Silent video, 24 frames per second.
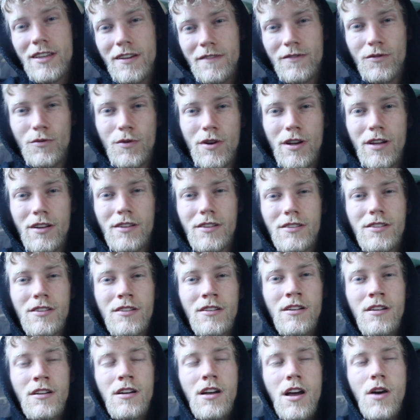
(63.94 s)
giveaways,
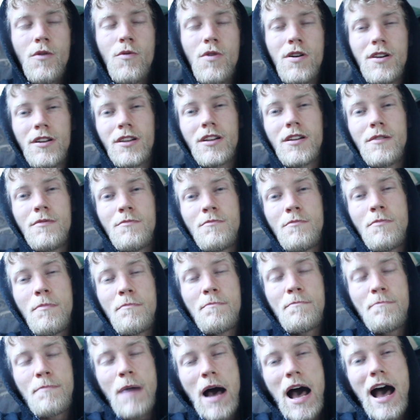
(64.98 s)
I want to
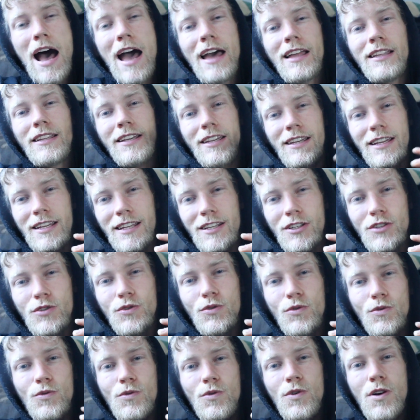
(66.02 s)
compile it
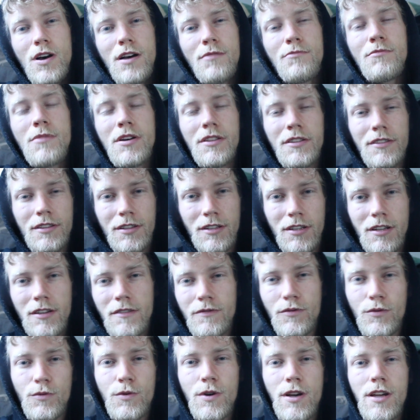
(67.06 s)
into a monthly
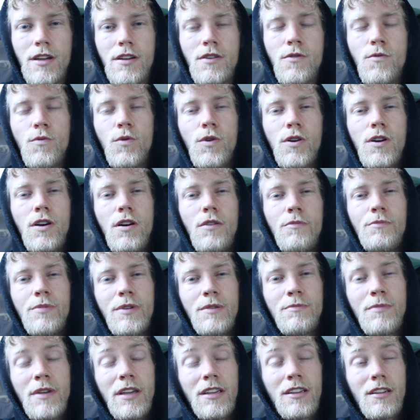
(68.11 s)
giveaway where I'll
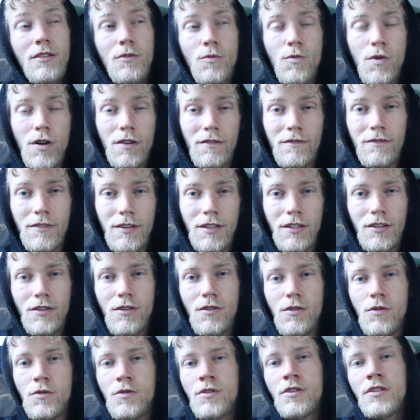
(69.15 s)
be making one
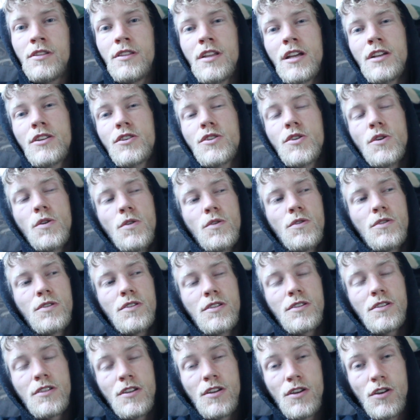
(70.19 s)
video that
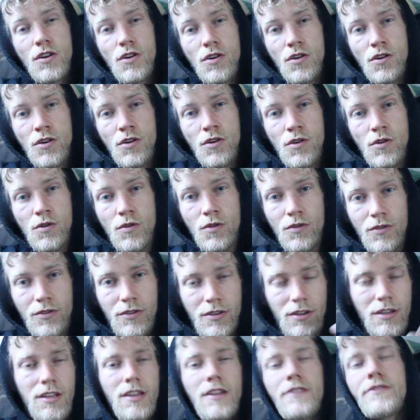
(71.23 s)
shows
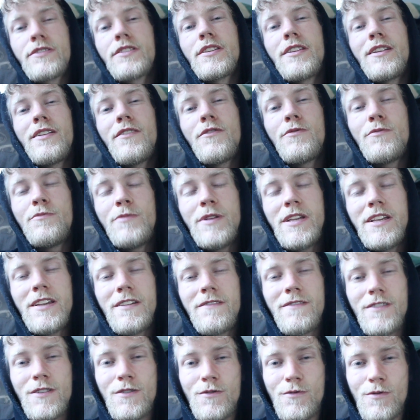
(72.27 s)
the gifts that I will be
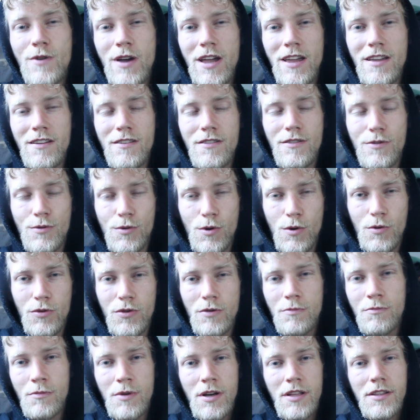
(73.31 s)
giving away throughout
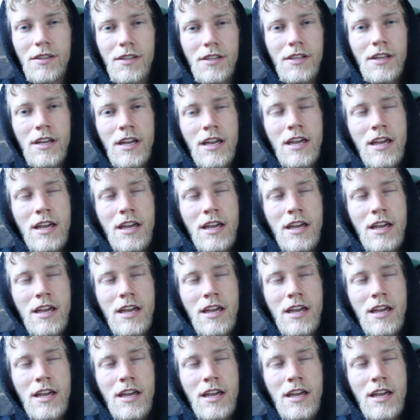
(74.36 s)
the month.